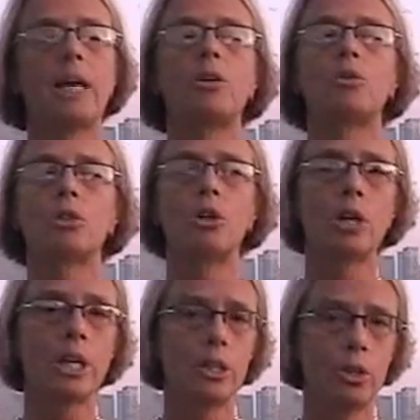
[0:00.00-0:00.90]
I don't
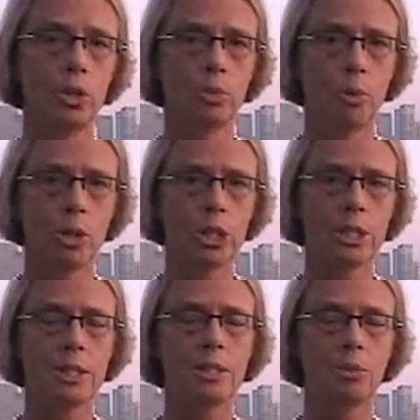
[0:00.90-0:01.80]
cook in huge
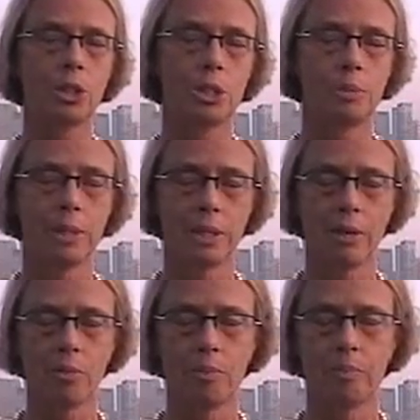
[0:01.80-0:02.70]
portions, which has been
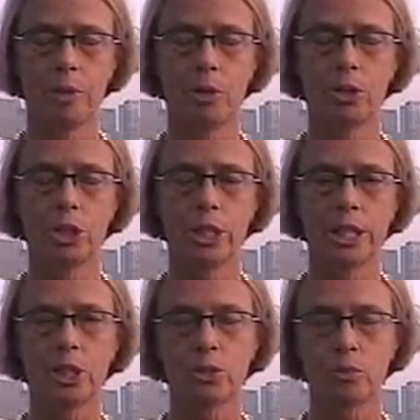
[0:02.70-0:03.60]
another huge
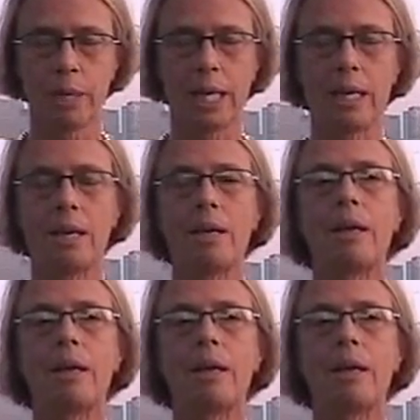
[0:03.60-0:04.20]
change for me.